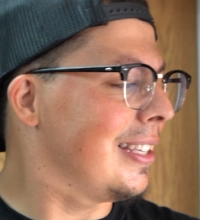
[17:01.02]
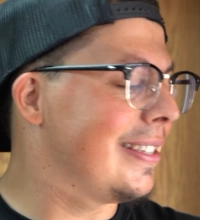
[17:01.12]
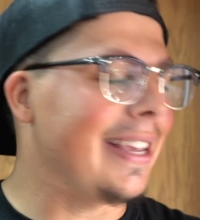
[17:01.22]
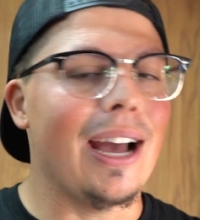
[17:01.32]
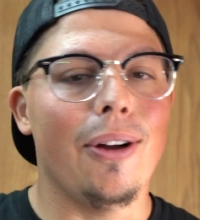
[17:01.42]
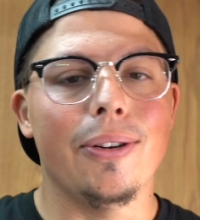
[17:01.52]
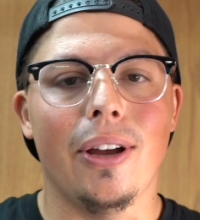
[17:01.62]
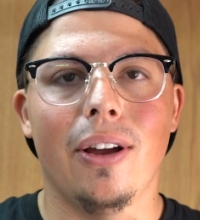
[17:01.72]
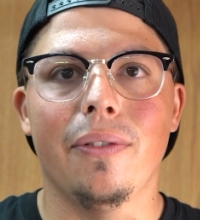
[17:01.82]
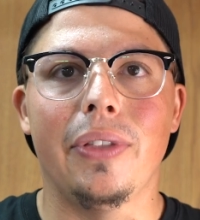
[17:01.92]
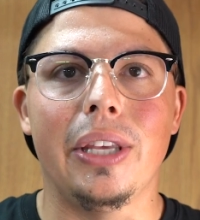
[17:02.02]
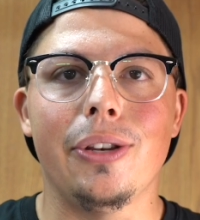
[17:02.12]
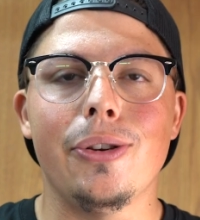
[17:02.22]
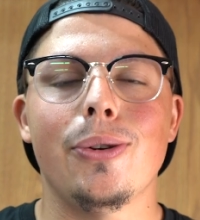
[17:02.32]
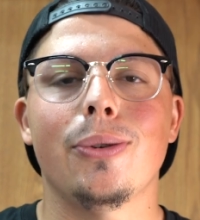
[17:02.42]
the sound of the
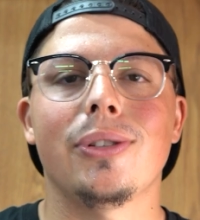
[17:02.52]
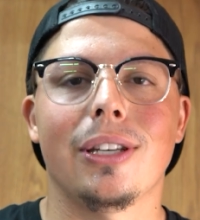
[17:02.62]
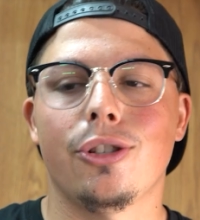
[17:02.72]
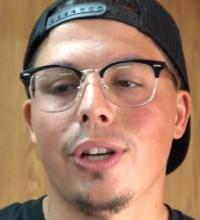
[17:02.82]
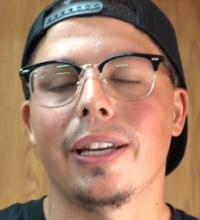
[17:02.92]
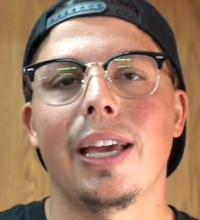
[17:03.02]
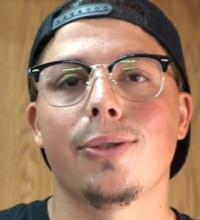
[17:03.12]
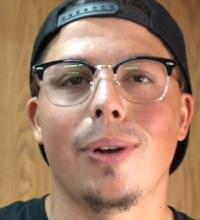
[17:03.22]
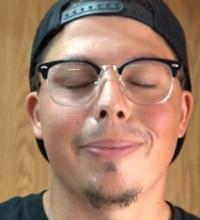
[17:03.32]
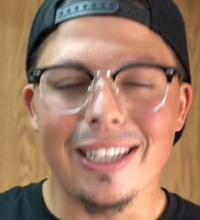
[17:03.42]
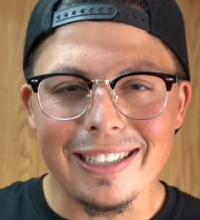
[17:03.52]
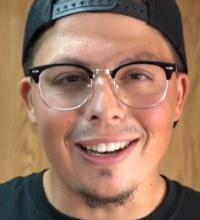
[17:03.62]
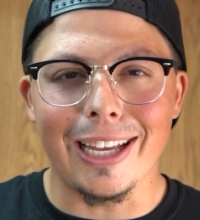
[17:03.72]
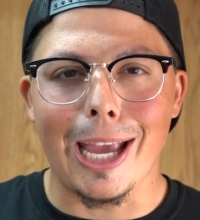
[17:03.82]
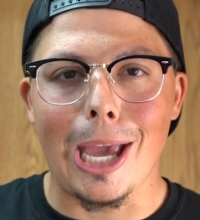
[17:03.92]
new 6th Gen K-Swap? Did it
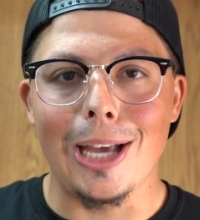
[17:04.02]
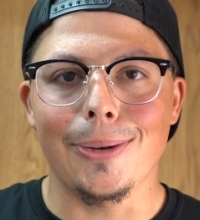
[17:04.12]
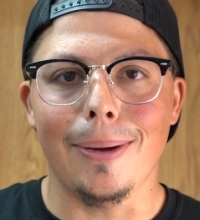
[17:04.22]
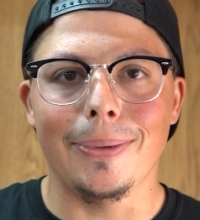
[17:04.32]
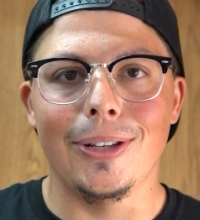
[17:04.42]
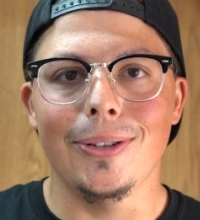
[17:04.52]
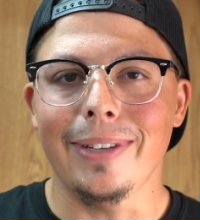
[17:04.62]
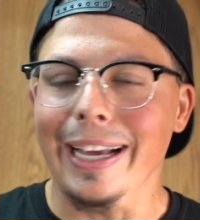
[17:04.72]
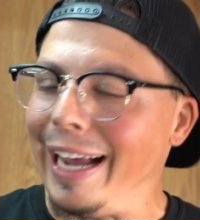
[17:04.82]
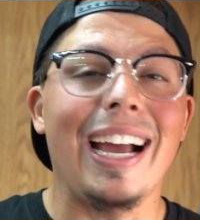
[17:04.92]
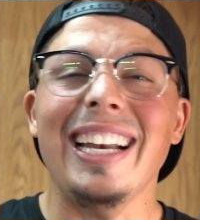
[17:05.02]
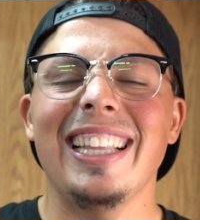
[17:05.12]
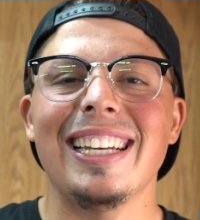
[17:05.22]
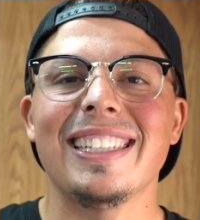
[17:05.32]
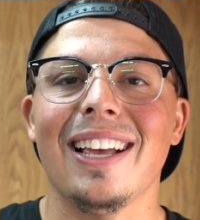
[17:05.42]
sound like a K-Swap to you? It kind of
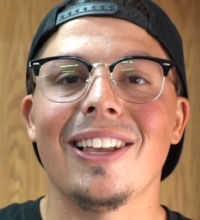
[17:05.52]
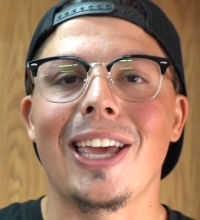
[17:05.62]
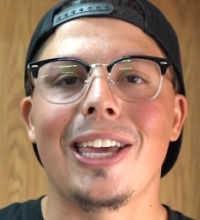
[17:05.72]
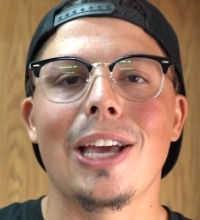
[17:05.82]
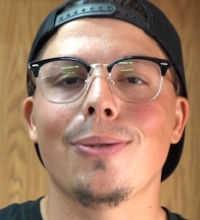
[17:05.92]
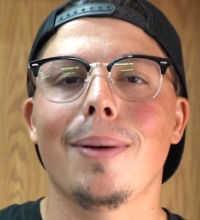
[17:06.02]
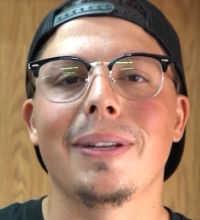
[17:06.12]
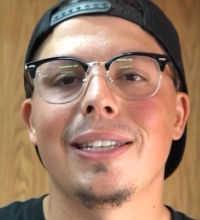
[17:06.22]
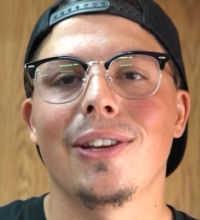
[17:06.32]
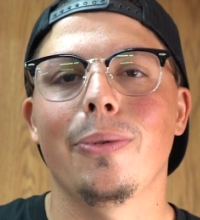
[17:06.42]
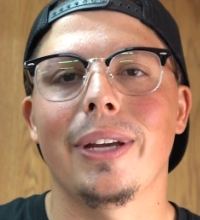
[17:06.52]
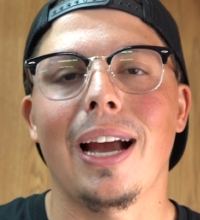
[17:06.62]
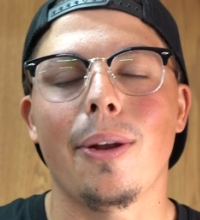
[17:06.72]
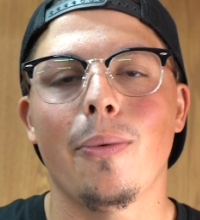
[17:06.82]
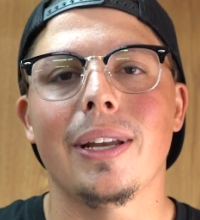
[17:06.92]
didn't sound like a K-Swap until we
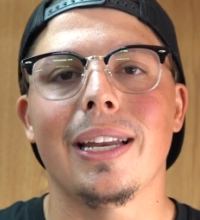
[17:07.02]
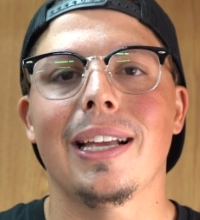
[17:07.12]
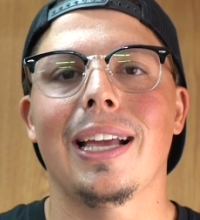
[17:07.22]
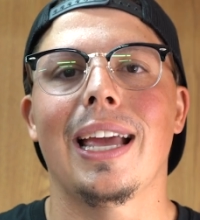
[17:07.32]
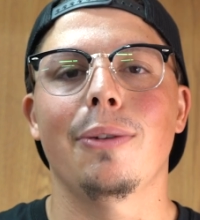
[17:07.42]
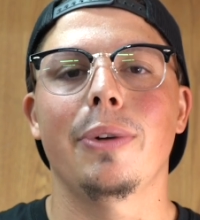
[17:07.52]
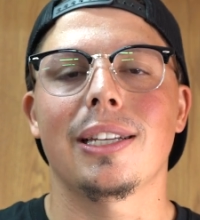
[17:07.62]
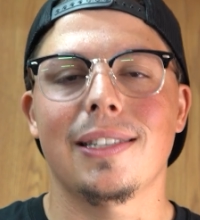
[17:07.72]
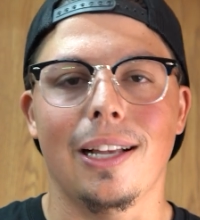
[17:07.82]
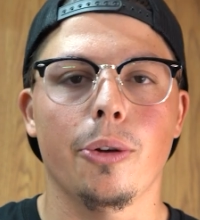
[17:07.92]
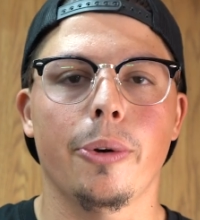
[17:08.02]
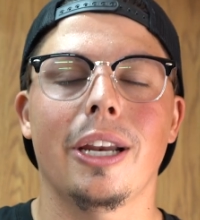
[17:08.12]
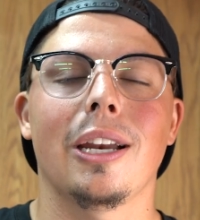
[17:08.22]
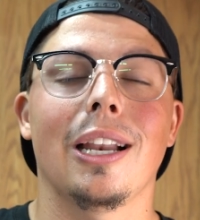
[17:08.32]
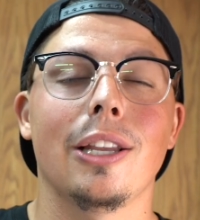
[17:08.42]
kind of went and we
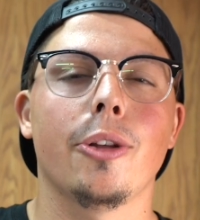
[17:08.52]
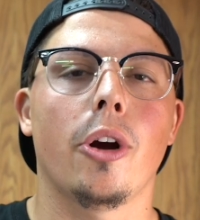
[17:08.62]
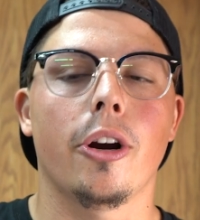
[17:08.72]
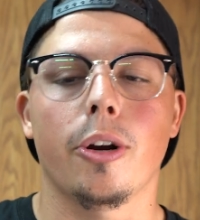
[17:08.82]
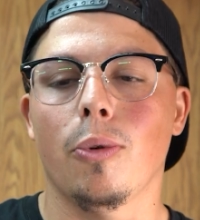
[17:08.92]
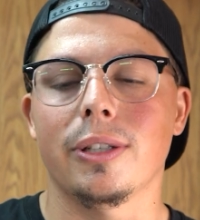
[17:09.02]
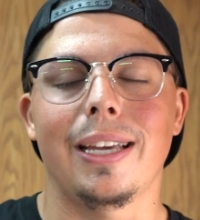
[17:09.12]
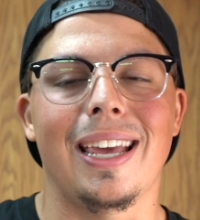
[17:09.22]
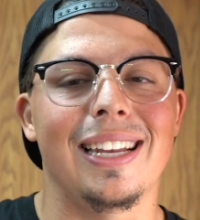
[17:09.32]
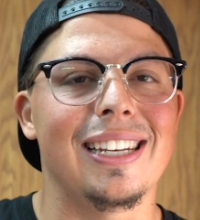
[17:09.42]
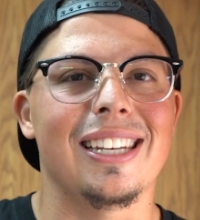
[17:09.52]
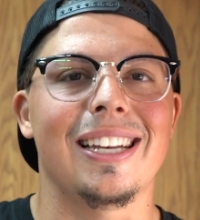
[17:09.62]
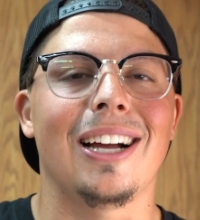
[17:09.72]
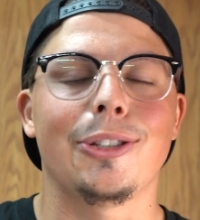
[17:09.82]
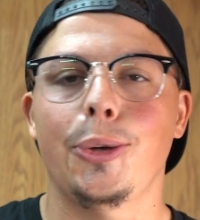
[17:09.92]
accelerated a little harder. Once again, it is
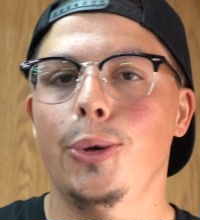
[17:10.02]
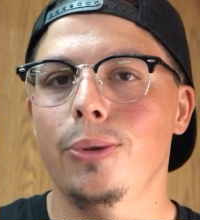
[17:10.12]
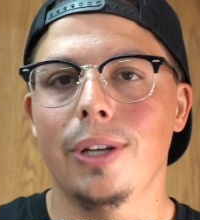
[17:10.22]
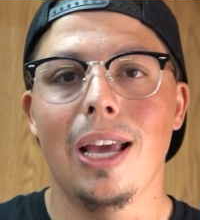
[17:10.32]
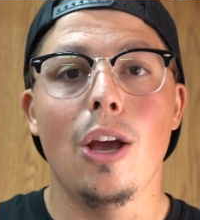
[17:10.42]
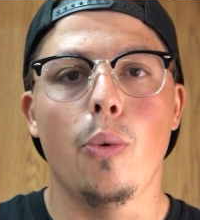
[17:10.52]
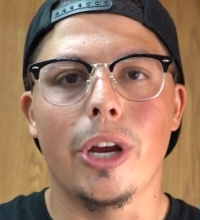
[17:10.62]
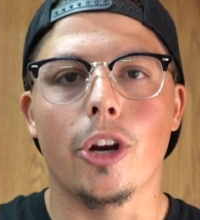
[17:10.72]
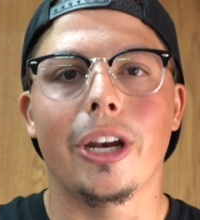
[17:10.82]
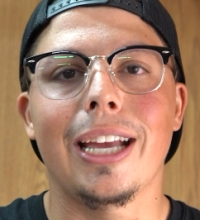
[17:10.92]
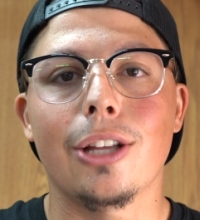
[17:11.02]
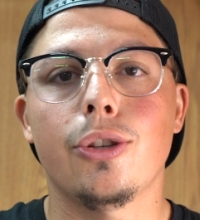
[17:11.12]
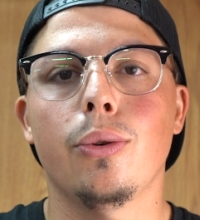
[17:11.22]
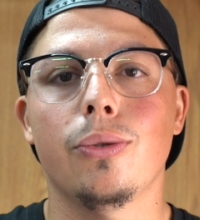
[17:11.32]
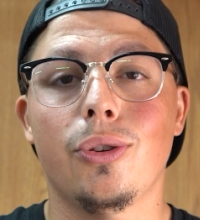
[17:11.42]
not tuned. We are going to get
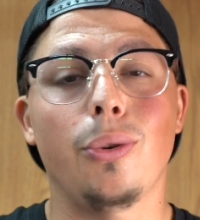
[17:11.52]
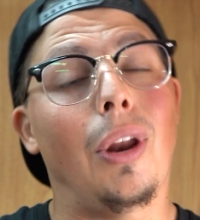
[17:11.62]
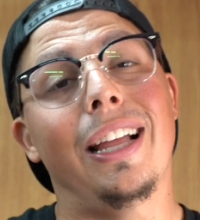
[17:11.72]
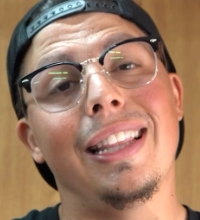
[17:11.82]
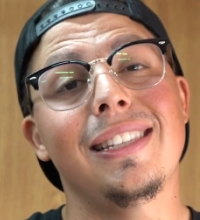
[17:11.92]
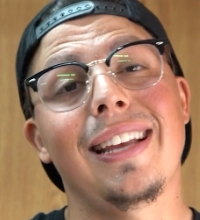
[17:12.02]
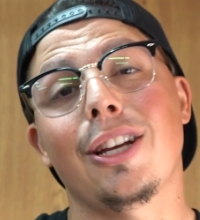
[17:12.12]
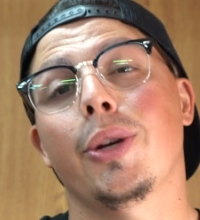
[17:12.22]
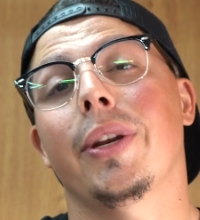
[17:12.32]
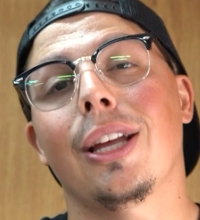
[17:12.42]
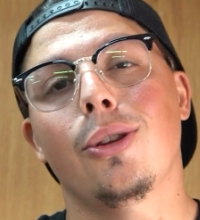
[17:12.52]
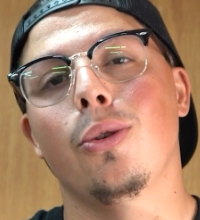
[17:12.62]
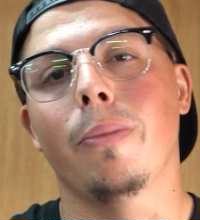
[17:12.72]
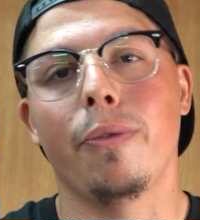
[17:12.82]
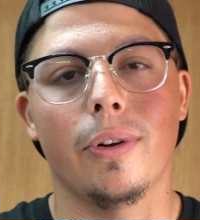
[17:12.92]
tuned soon. This is actually going to get
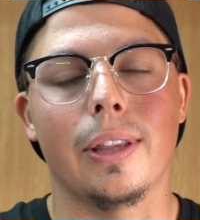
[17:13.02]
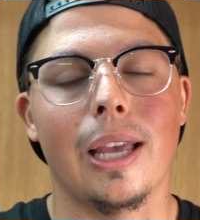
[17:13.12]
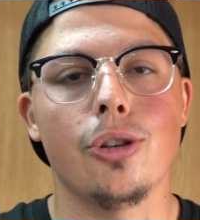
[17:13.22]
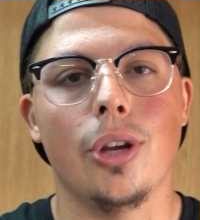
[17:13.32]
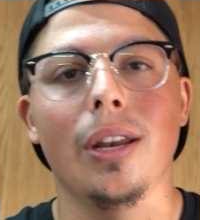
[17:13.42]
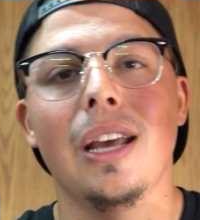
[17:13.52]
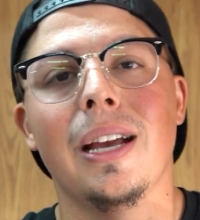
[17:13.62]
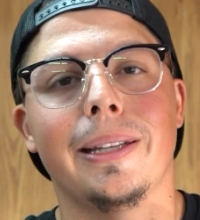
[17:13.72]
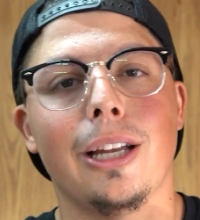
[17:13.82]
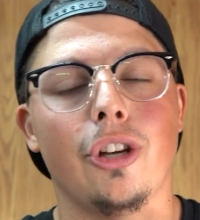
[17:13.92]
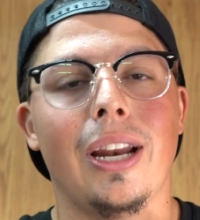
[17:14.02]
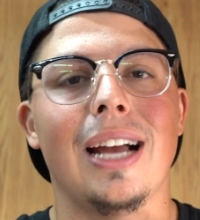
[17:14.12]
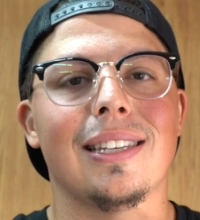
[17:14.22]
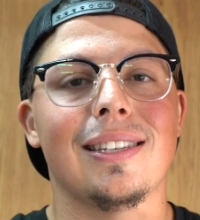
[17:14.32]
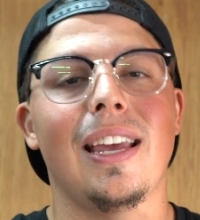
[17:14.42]
tuned before 10th Gen. 10th Gen
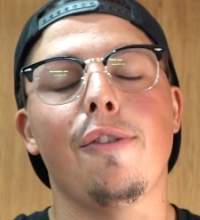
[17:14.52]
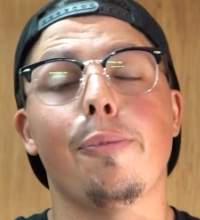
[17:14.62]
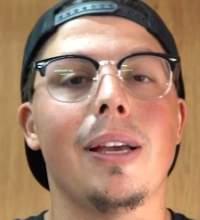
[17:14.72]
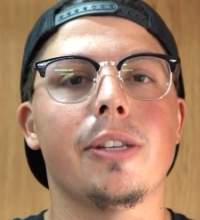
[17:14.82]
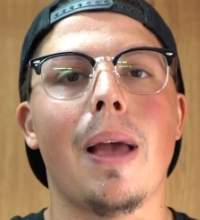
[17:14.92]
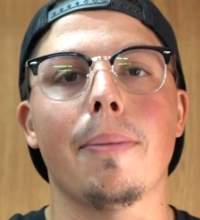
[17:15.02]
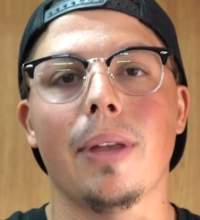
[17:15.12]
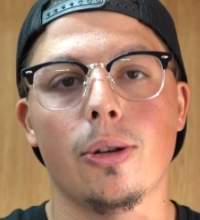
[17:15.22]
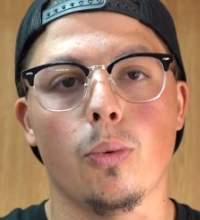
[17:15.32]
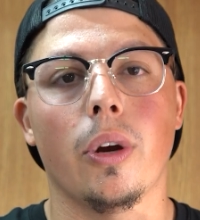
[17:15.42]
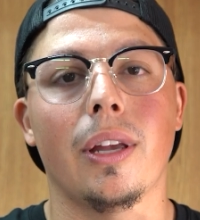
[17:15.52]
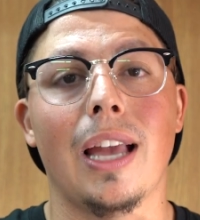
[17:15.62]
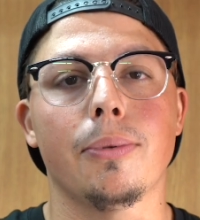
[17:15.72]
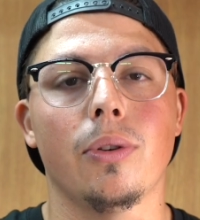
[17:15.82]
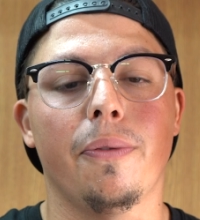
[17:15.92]
has a safe base map that is working
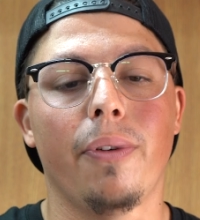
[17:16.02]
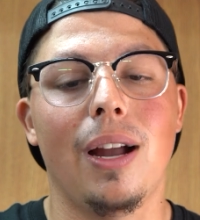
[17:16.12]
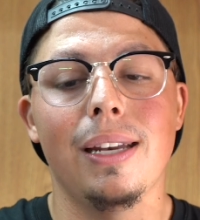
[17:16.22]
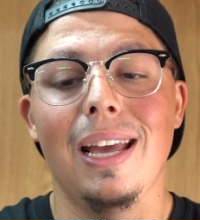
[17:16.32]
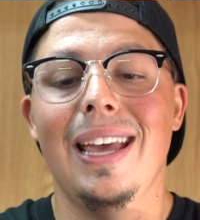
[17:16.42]
absolutely fine.